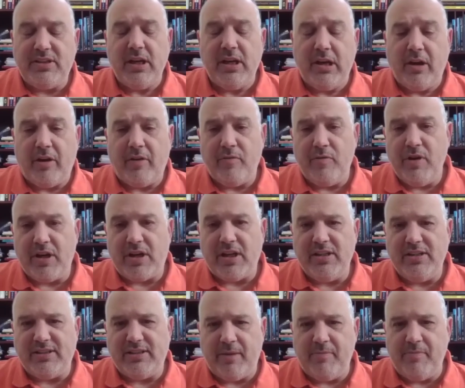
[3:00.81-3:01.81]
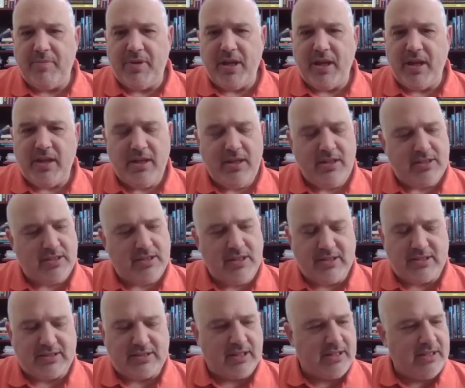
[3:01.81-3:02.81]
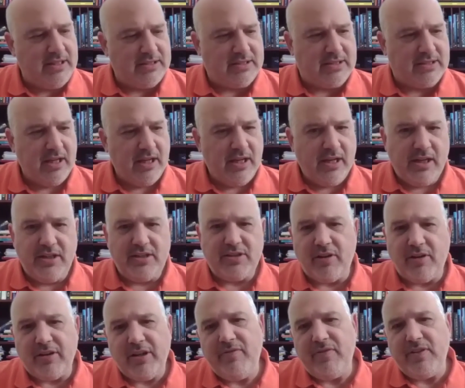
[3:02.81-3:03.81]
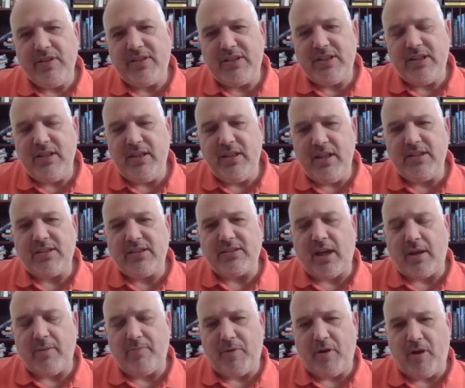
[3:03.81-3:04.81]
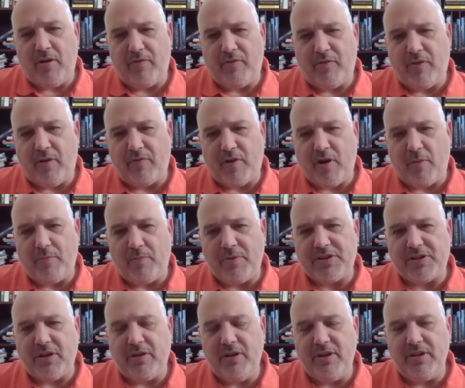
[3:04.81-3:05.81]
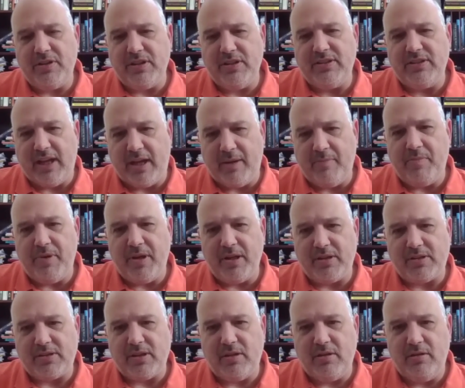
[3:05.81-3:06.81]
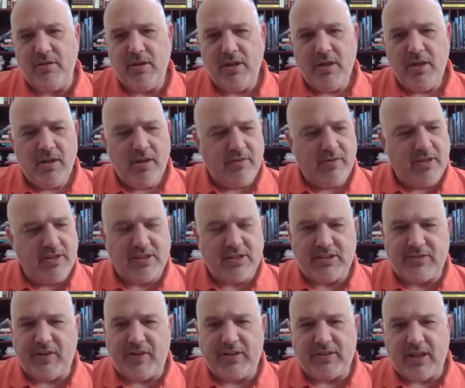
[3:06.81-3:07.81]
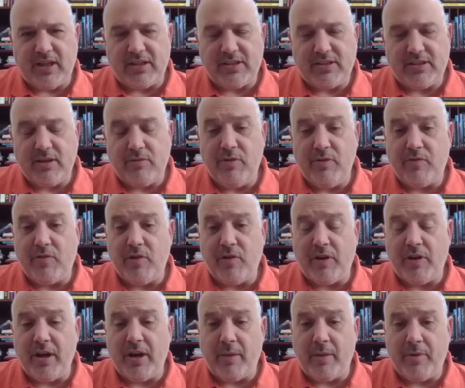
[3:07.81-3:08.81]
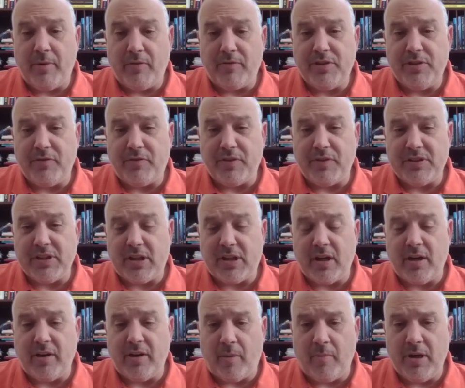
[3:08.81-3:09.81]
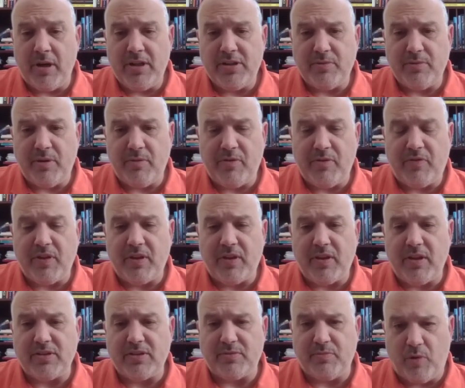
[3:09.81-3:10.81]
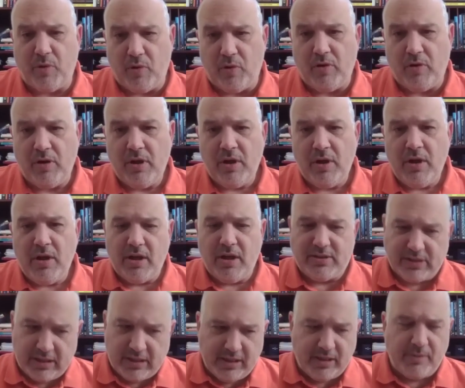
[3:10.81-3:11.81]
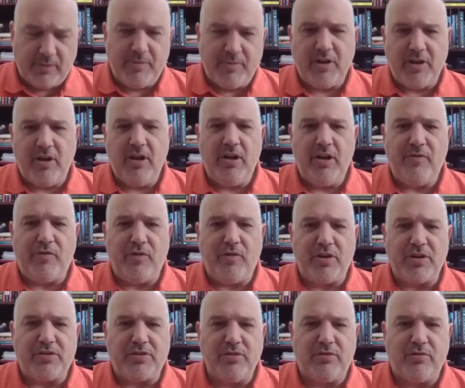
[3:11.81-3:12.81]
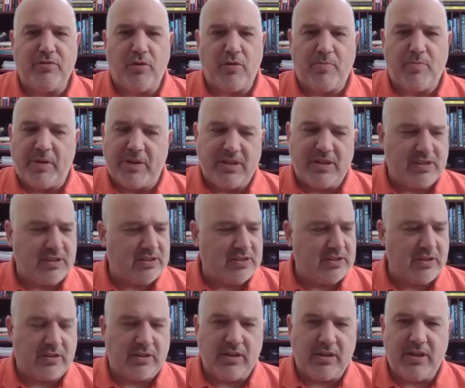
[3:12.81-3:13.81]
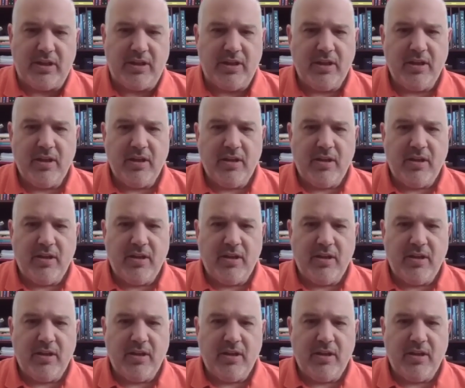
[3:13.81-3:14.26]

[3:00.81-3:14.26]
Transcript: did a lot of work in Zambia. He said he's not even seen these type of copper showings in Zambia. So this is fantastic. We've got a number of geophysical anomalies where we think there's more. It's a little bit early for us to talk, but this is certainly